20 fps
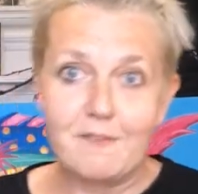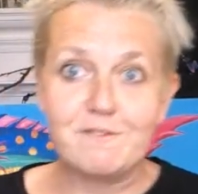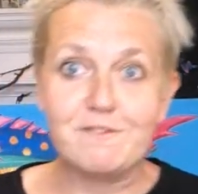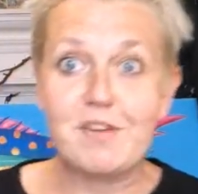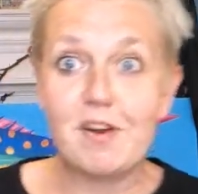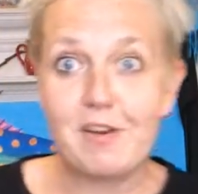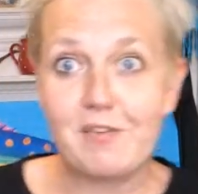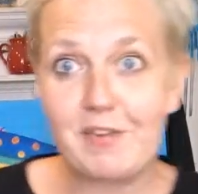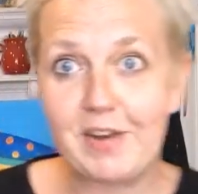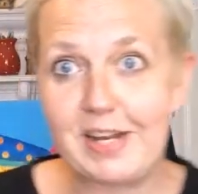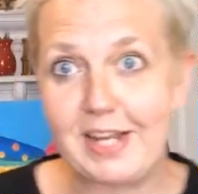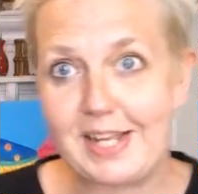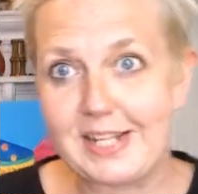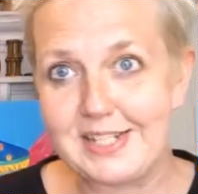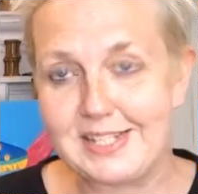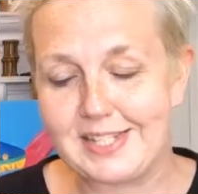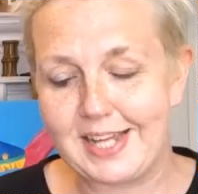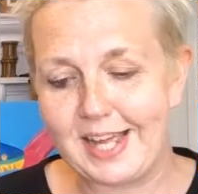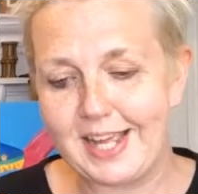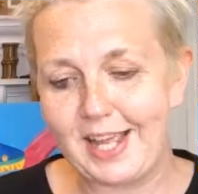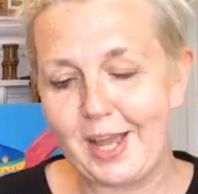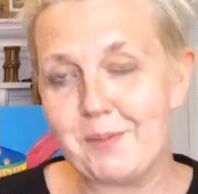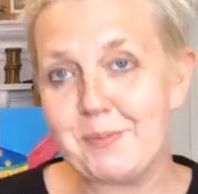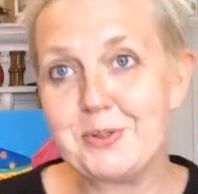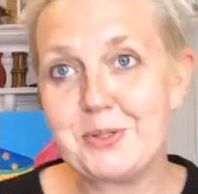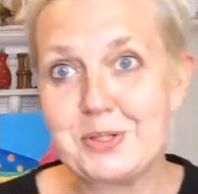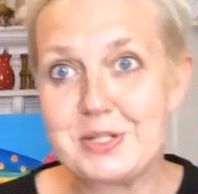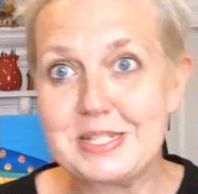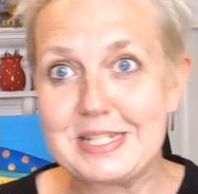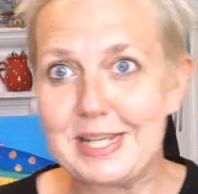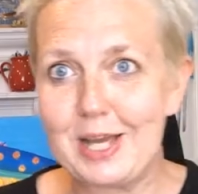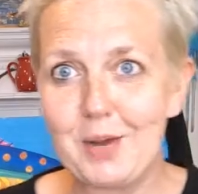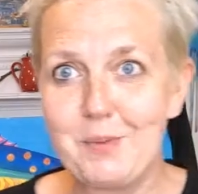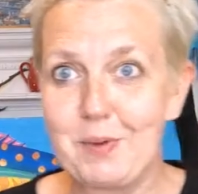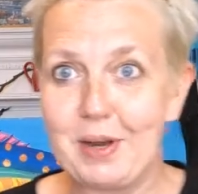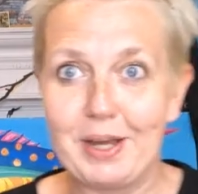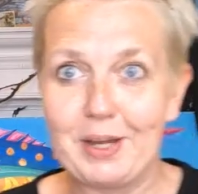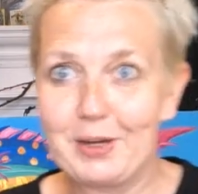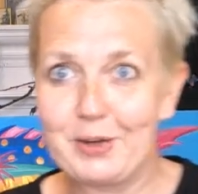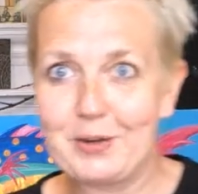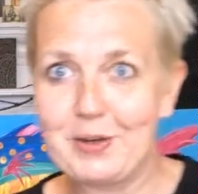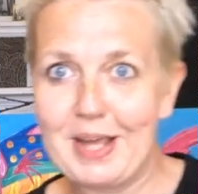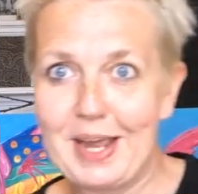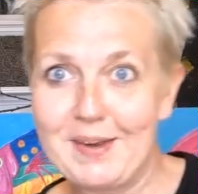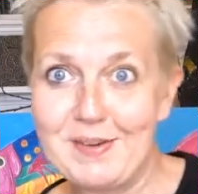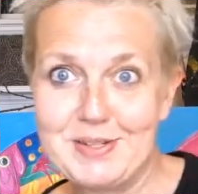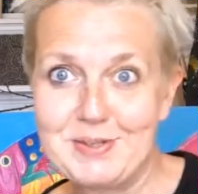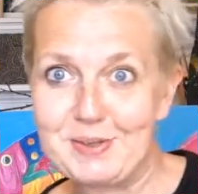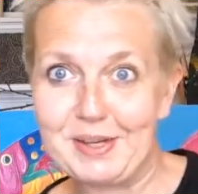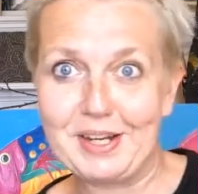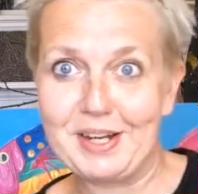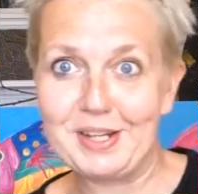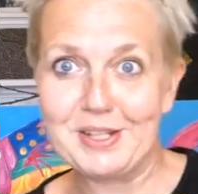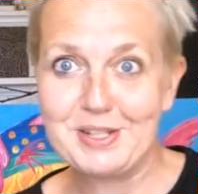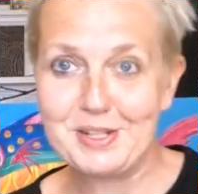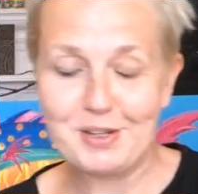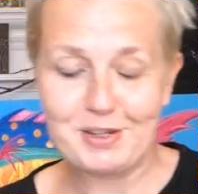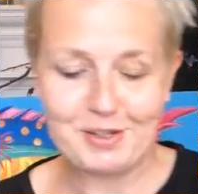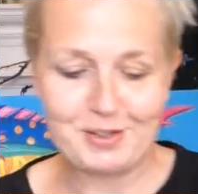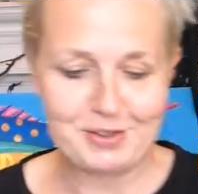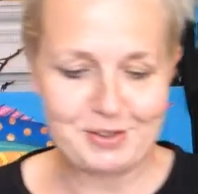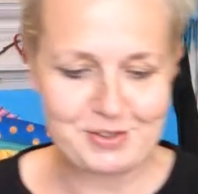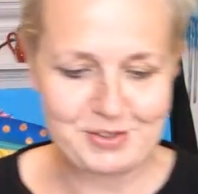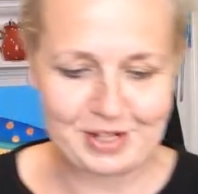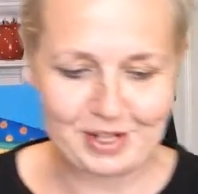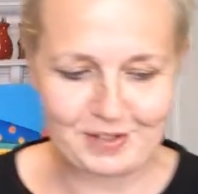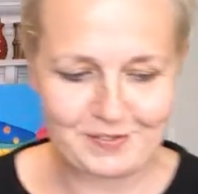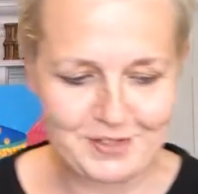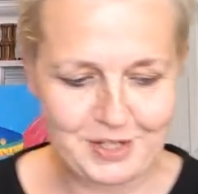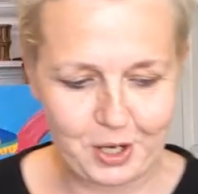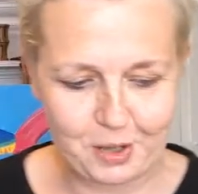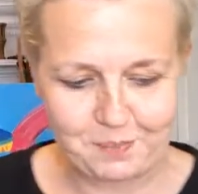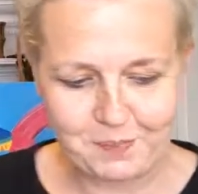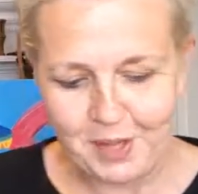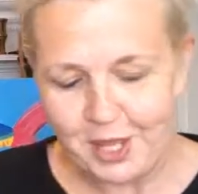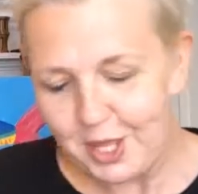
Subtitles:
Very, very late today. I've been doing DIY and I got carried away and I totally lost track of time.